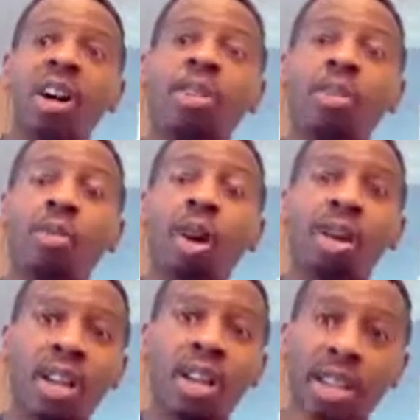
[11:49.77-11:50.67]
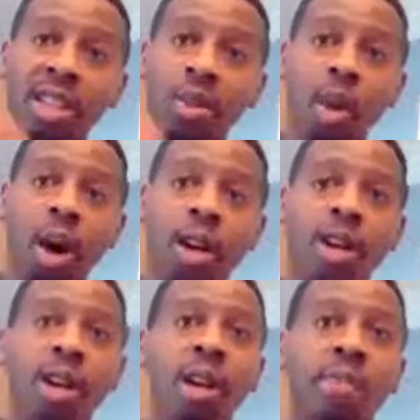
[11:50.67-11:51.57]
underwater in the
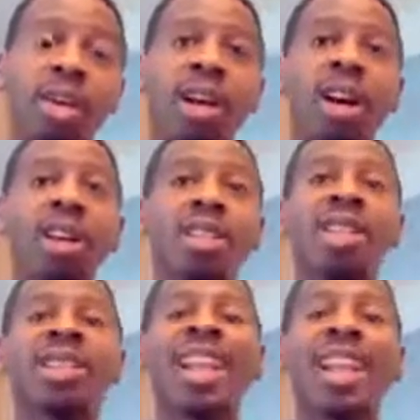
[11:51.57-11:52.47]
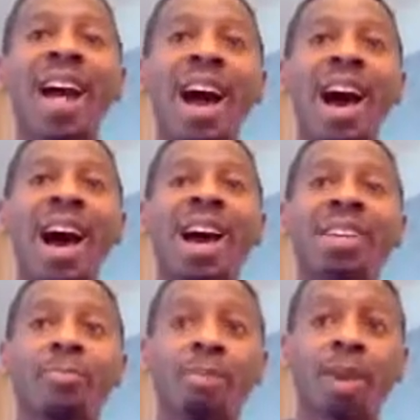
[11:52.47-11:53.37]
water because there's a lot
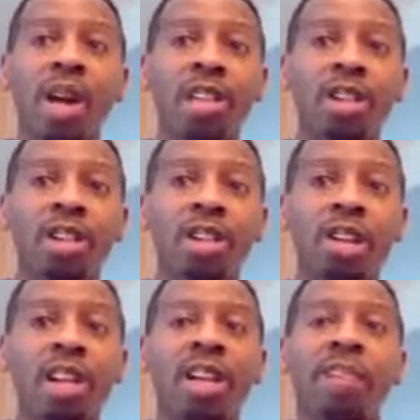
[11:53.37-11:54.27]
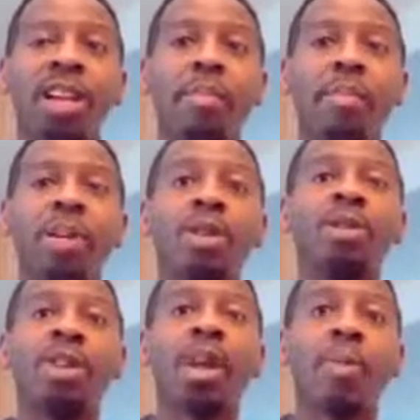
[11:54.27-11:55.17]
of pressure that
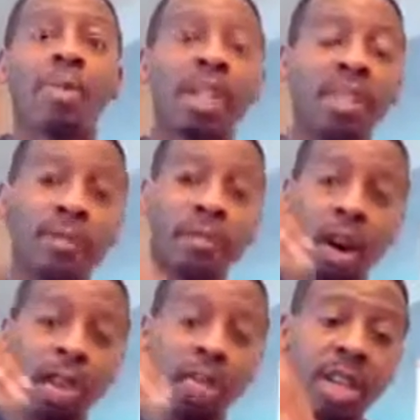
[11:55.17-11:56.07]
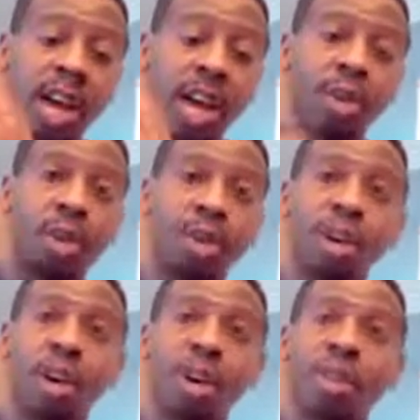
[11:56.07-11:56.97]
builds up the farther down you
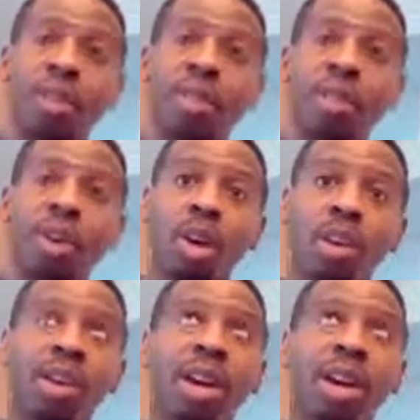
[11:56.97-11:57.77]
go in the water.